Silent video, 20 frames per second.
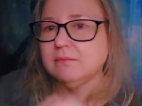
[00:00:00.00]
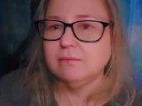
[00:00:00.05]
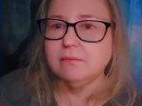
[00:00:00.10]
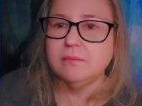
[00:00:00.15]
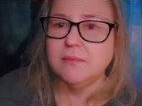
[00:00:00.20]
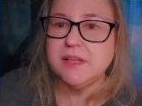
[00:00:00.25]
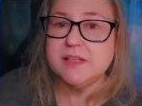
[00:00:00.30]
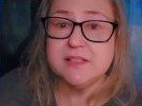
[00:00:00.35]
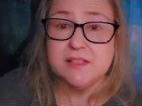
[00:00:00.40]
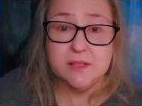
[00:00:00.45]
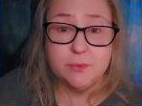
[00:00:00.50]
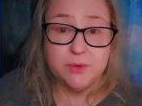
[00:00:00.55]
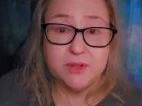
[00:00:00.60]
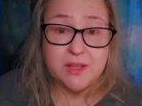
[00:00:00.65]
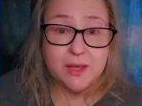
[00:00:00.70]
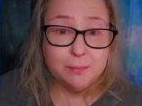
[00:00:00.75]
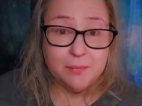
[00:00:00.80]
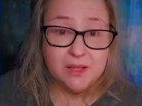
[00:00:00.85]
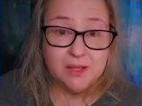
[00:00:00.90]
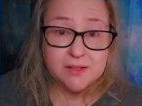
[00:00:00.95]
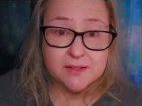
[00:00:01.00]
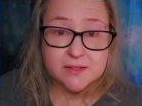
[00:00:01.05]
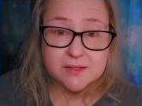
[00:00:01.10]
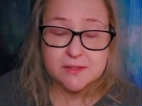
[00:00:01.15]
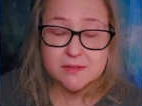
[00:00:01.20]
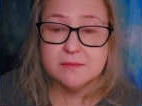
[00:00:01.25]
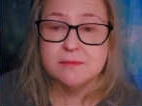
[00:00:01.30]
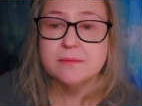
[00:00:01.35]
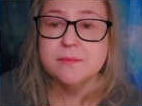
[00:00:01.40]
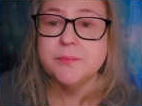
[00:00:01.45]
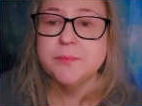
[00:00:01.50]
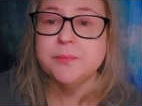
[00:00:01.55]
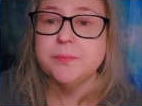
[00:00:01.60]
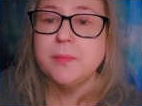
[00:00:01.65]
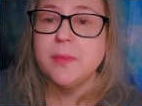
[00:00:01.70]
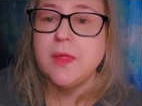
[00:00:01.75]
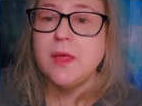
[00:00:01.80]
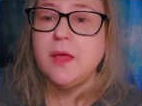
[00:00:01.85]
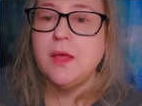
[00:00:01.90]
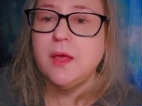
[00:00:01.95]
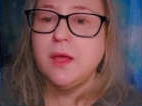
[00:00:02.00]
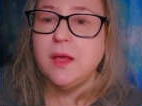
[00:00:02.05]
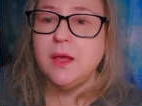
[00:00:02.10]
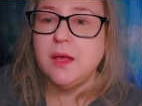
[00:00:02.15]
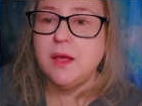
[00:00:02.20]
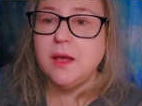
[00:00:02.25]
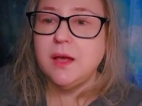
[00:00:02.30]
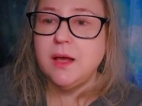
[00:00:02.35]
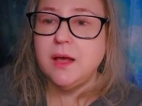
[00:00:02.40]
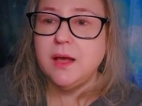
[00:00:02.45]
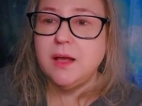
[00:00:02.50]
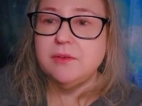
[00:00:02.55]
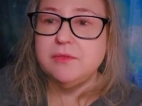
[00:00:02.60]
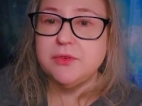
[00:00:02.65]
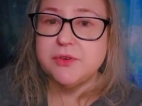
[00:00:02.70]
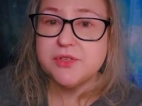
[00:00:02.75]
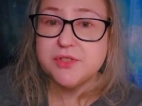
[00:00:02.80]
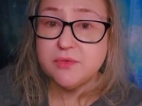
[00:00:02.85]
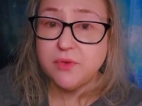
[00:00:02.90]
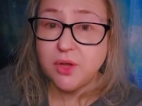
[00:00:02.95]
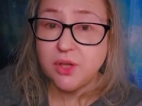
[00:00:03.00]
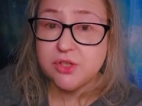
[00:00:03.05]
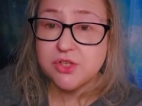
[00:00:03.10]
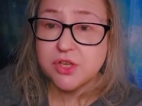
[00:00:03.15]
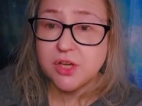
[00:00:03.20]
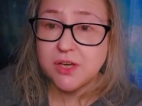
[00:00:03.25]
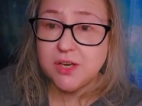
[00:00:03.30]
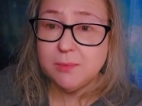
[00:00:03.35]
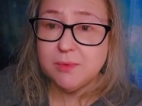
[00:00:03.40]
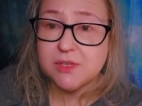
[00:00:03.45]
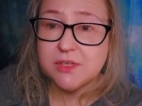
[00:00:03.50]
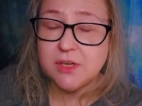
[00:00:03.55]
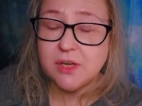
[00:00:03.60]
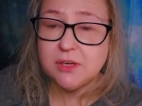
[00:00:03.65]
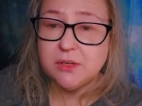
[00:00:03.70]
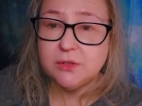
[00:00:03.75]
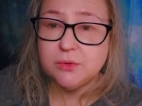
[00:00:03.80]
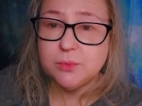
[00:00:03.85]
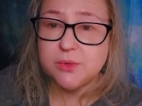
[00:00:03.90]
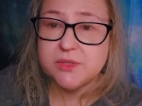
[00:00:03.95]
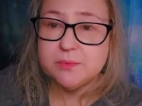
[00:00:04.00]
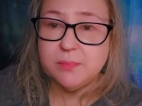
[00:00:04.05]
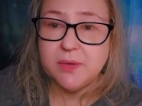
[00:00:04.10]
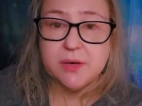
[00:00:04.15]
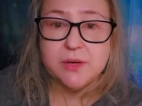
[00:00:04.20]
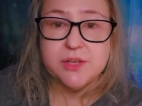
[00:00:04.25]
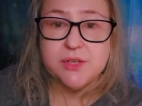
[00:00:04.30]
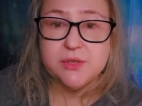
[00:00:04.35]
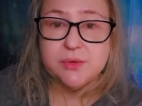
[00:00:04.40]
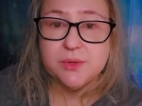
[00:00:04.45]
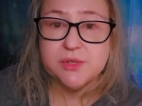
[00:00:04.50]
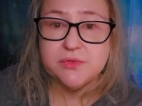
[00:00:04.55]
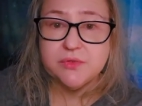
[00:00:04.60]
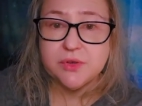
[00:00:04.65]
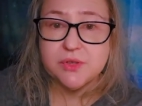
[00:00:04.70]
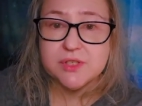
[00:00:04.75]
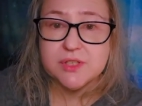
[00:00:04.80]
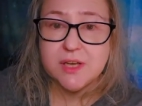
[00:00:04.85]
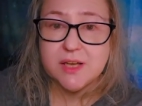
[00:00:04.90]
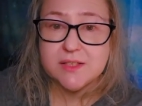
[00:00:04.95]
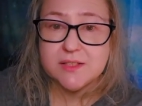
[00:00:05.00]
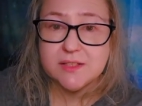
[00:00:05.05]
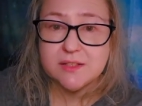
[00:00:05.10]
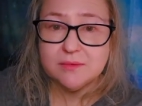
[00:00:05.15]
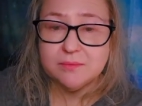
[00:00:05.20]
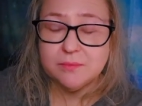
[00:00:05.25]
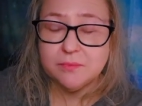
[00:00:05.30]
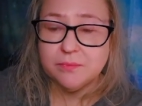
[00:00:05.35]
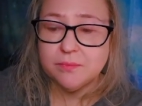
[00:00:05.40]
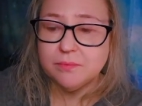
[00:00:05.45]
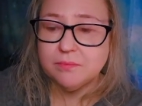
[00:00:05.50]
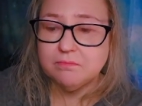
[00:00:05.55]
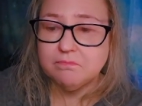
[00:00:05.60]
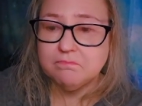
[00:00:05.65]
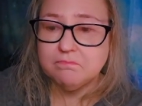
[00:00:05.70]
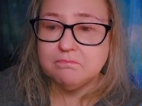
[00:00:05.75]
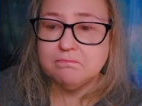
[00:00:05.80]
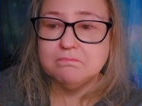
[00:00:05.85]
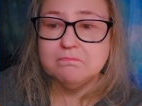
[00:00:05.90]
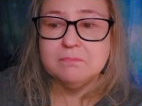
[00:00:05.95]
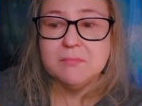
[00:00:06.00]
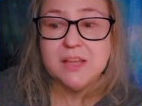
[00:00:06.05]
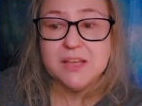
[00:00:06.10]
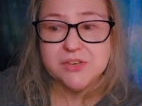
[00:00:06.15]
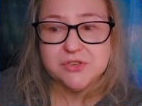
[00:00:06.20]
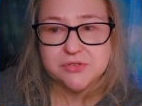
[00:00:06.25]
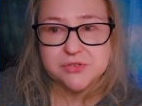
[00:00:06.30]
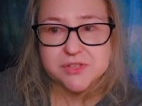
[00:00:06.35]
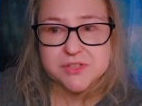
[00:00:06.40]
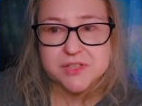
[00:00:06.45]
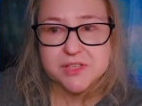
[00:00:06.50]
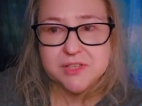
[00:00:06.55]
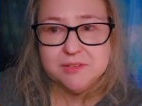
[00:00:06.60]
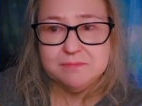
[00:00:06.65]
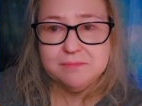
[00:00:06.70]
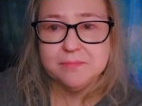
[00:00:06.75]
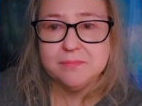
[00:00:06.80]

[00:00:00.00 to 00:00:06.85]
Let's see what that means. First of all, John A. McDonald was married to his first cousin. Interesting.